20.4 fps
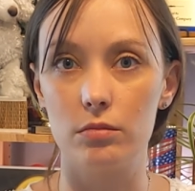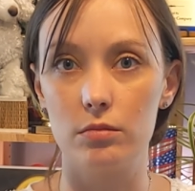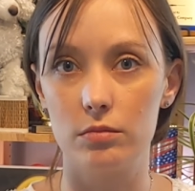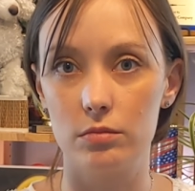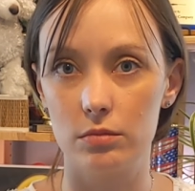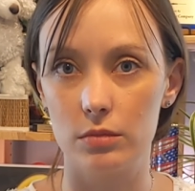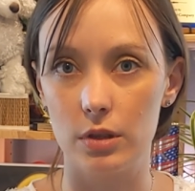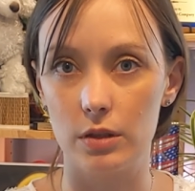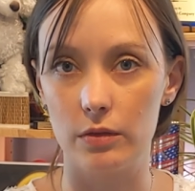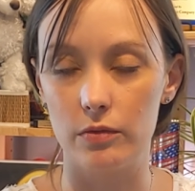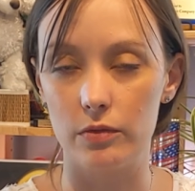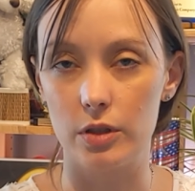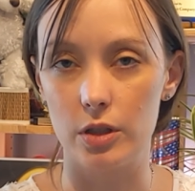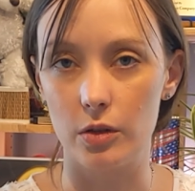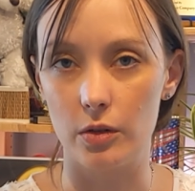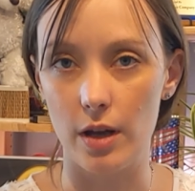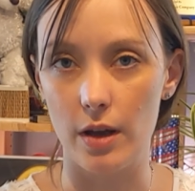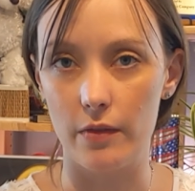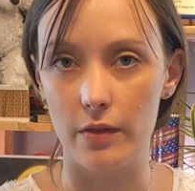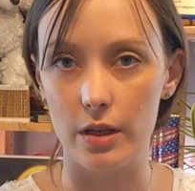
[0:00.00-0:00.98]
if you don't
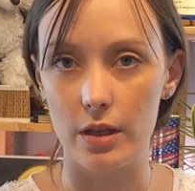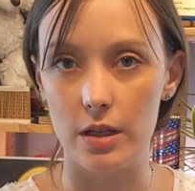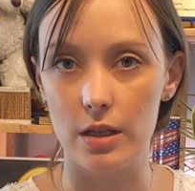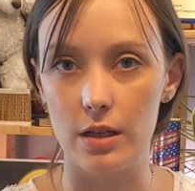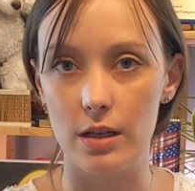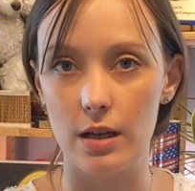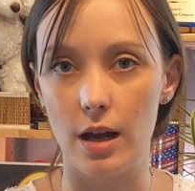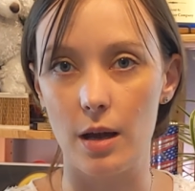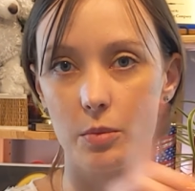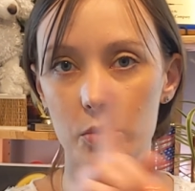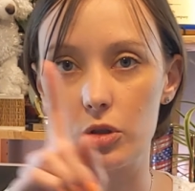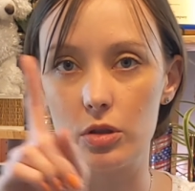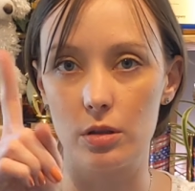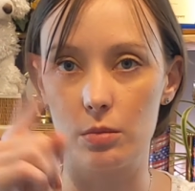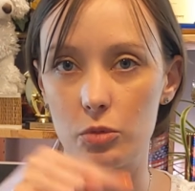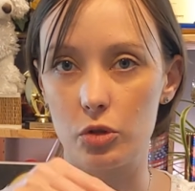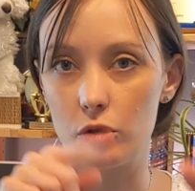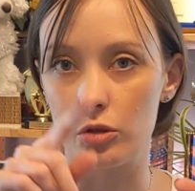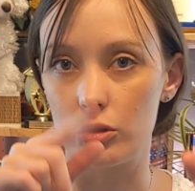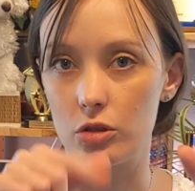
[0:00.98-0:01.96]
have that heating option, I'm
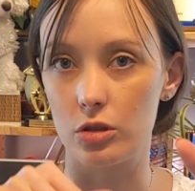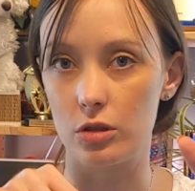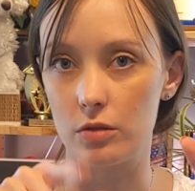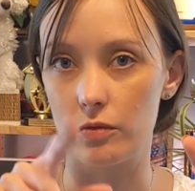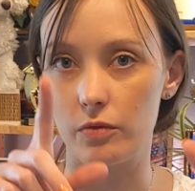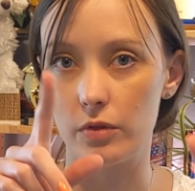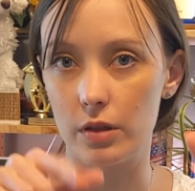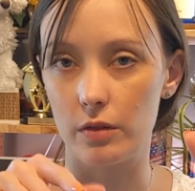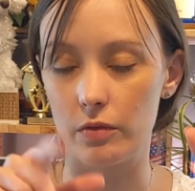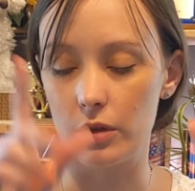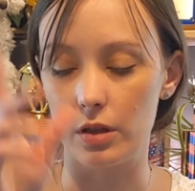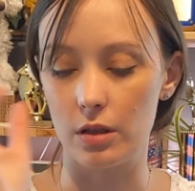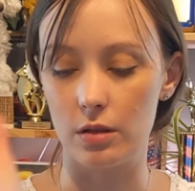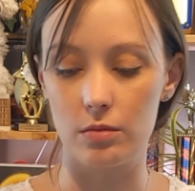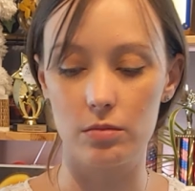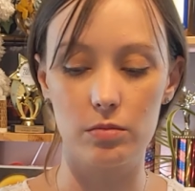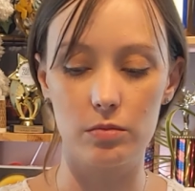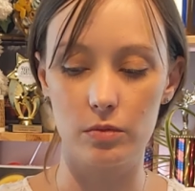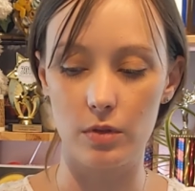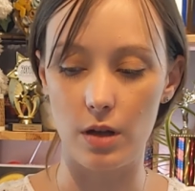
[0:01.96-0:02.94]
sure it's just flick,
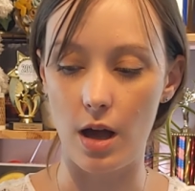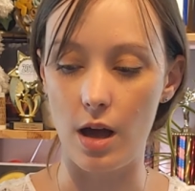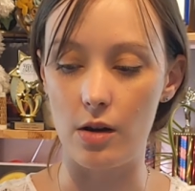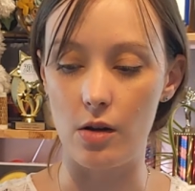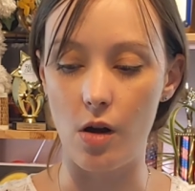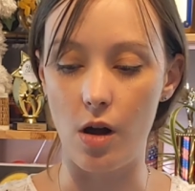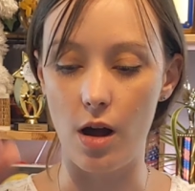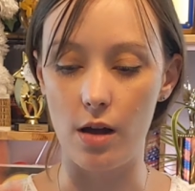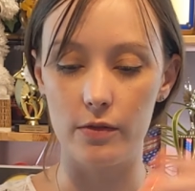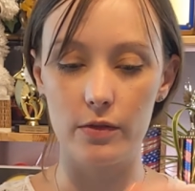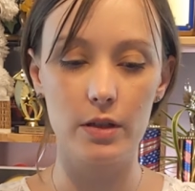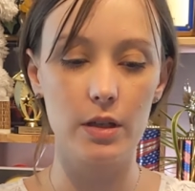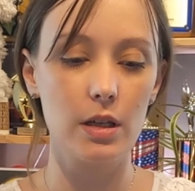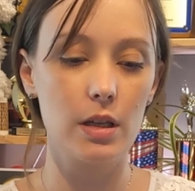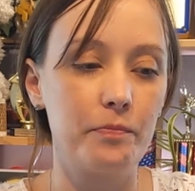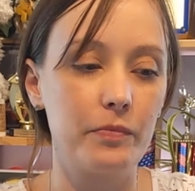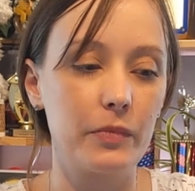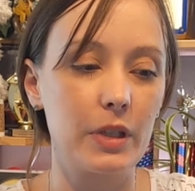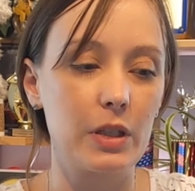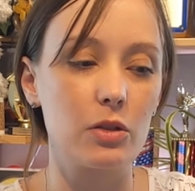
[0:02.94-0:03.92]
on, off.
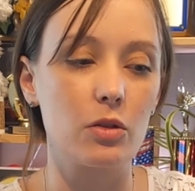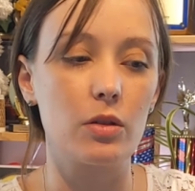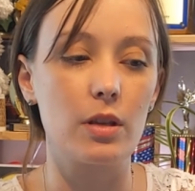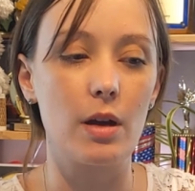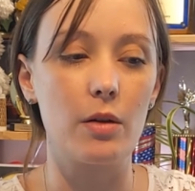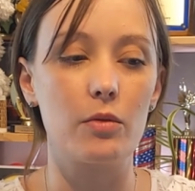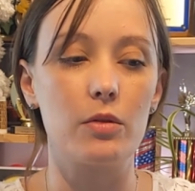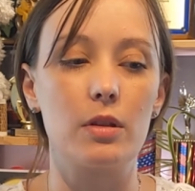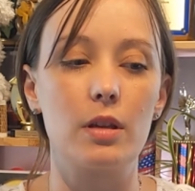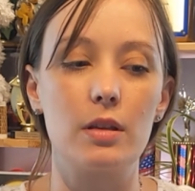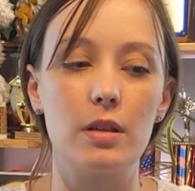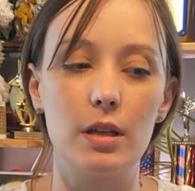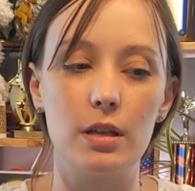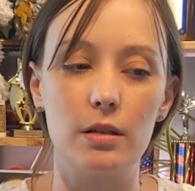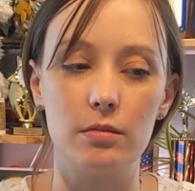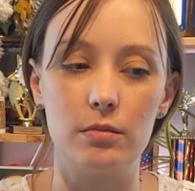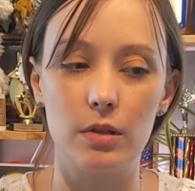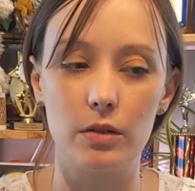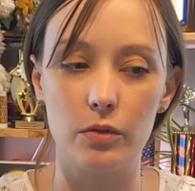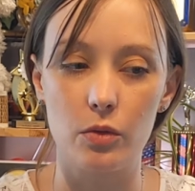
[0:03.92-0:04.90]
So that would, and then
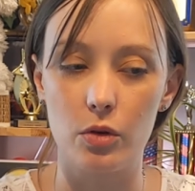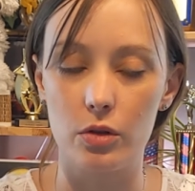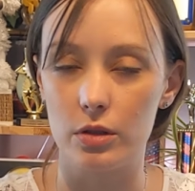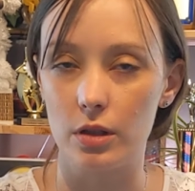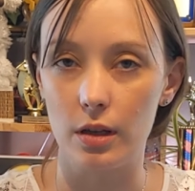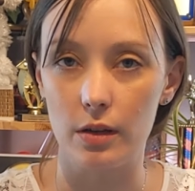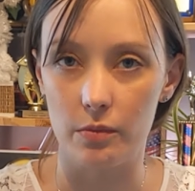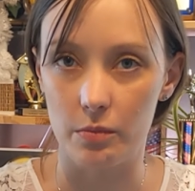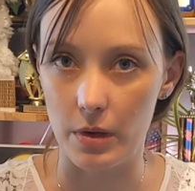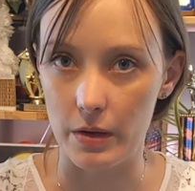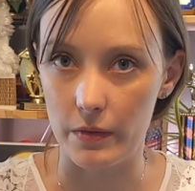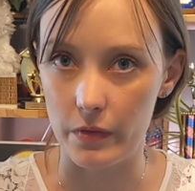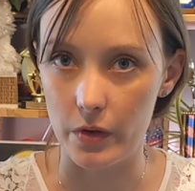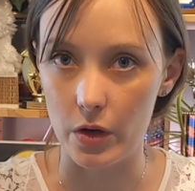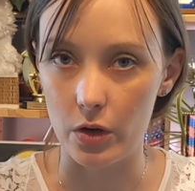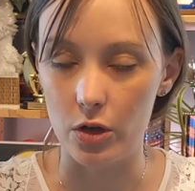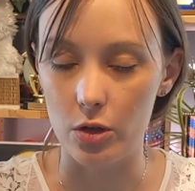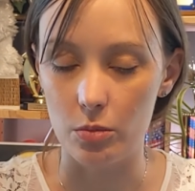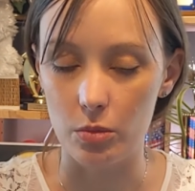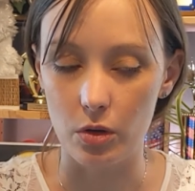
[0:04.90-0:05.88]
of course I have my
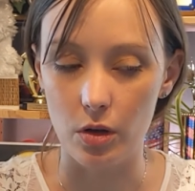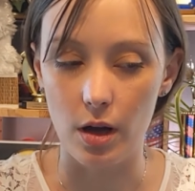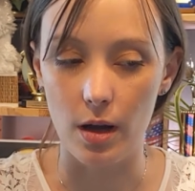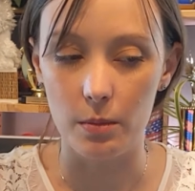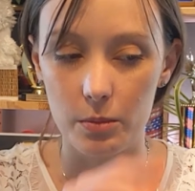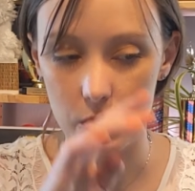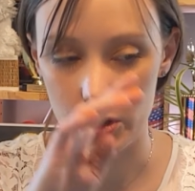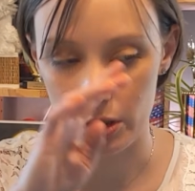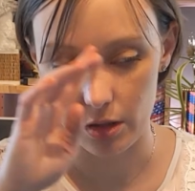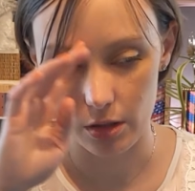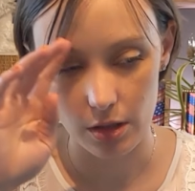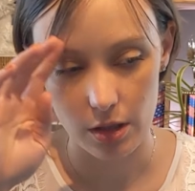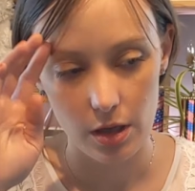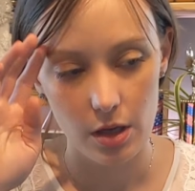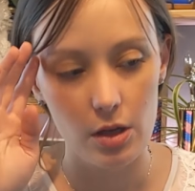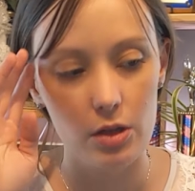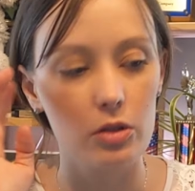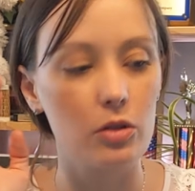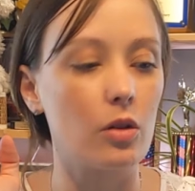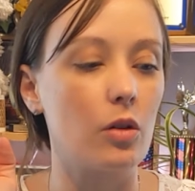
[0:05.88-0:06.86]
variable option.
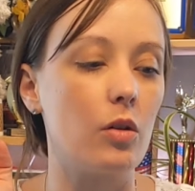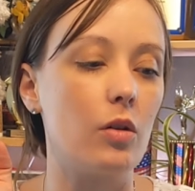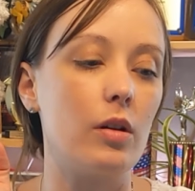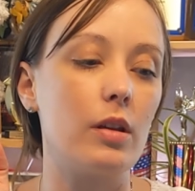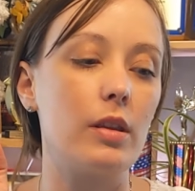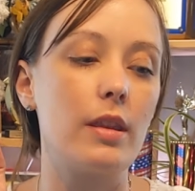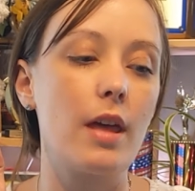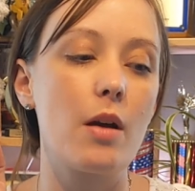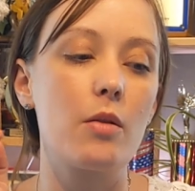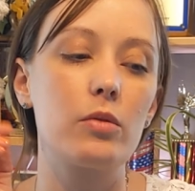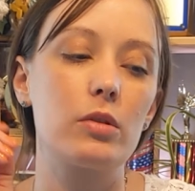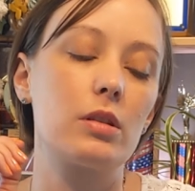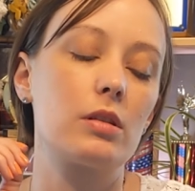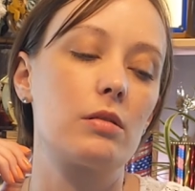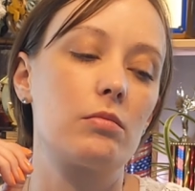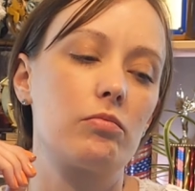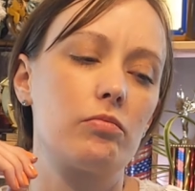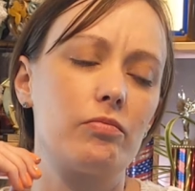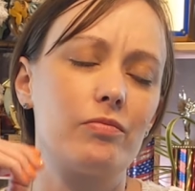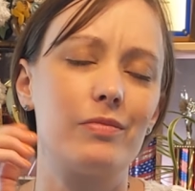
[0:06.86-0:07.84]
So that was
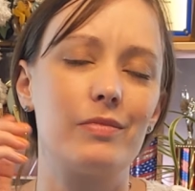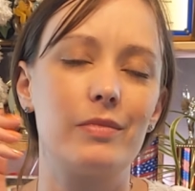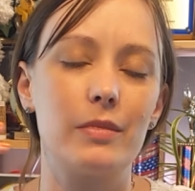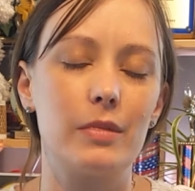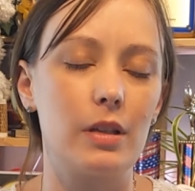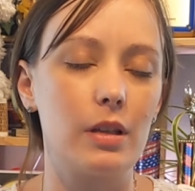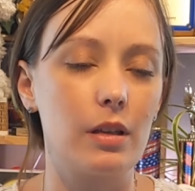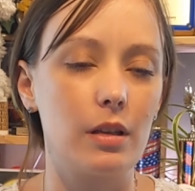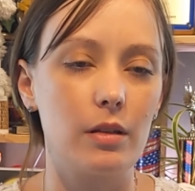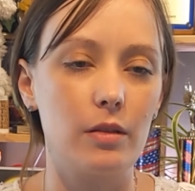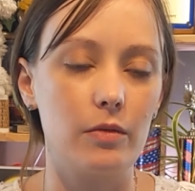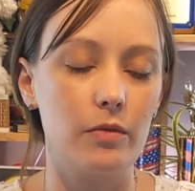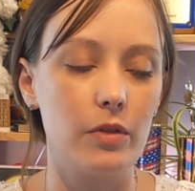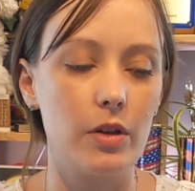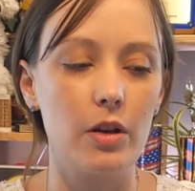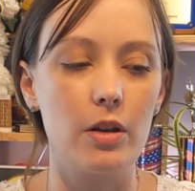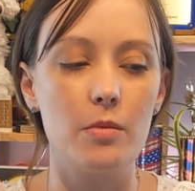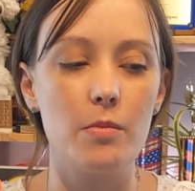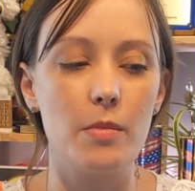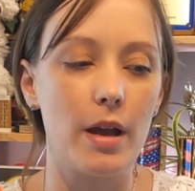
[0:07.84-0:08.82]
very
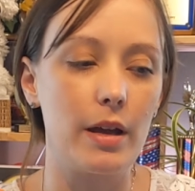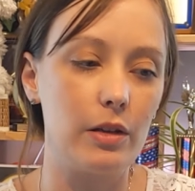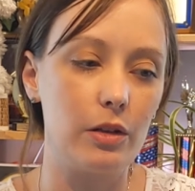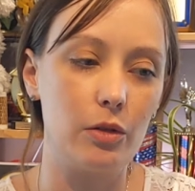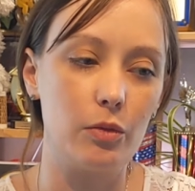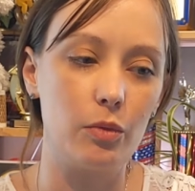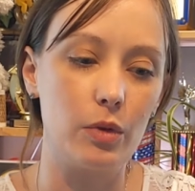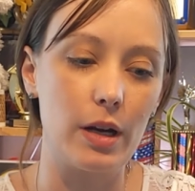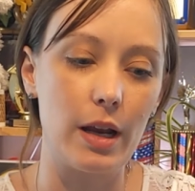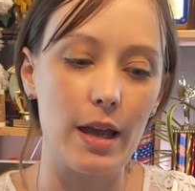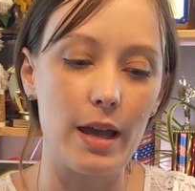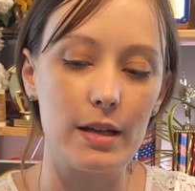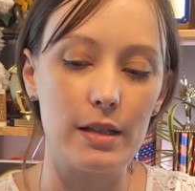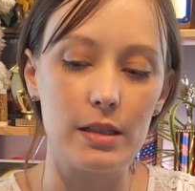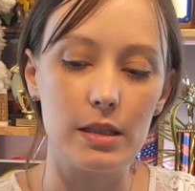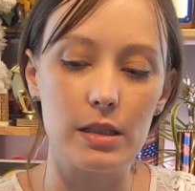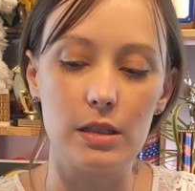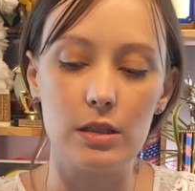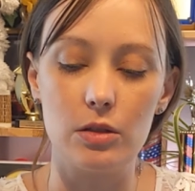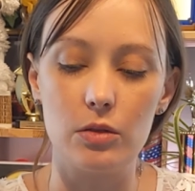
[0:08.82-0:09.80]
minor what I had to get
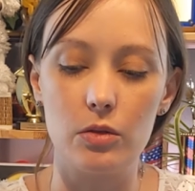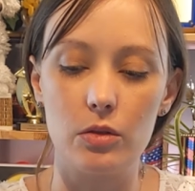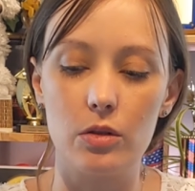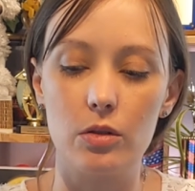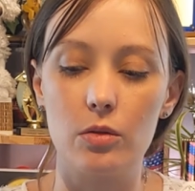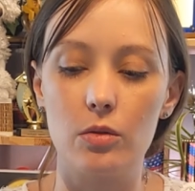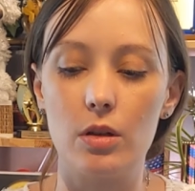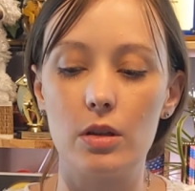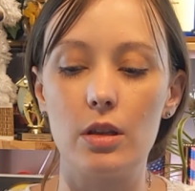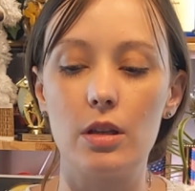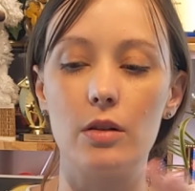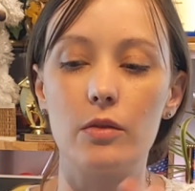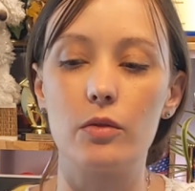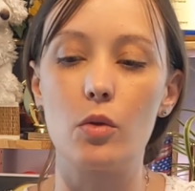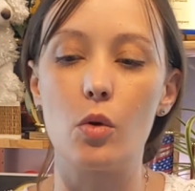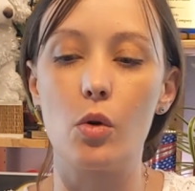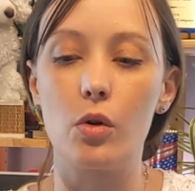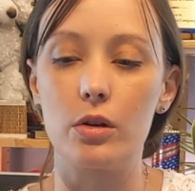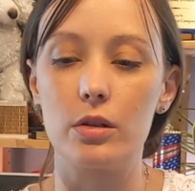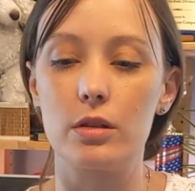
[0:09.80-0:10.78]
used to, and then of
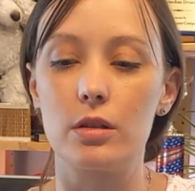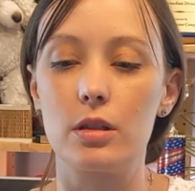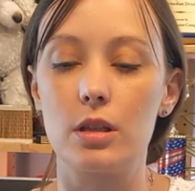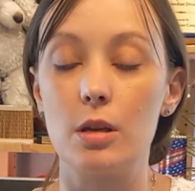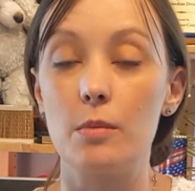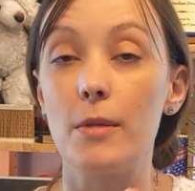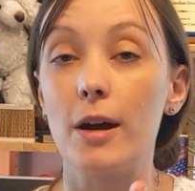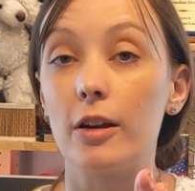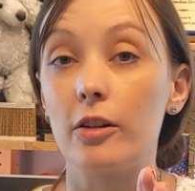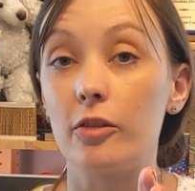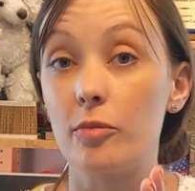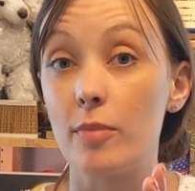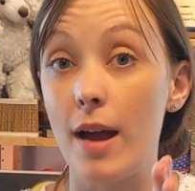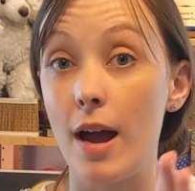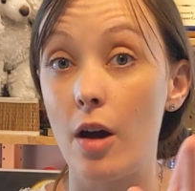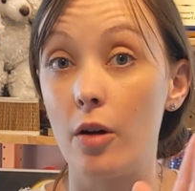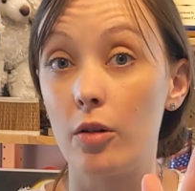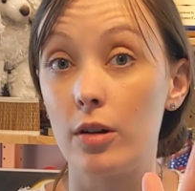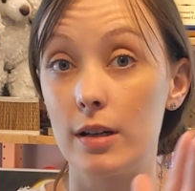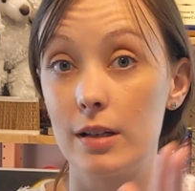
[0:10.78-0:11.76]
course the amount of
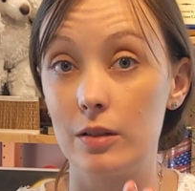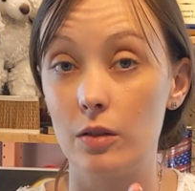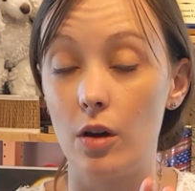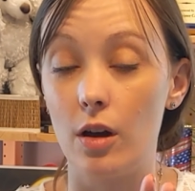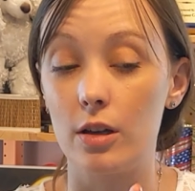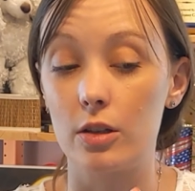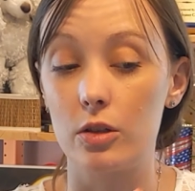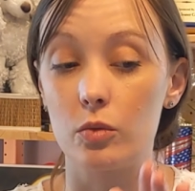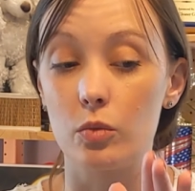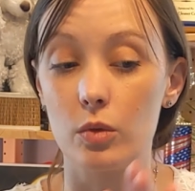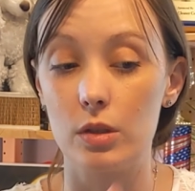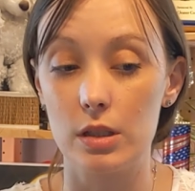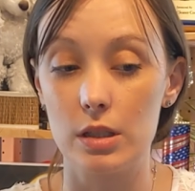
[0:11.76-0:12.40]
power I lost once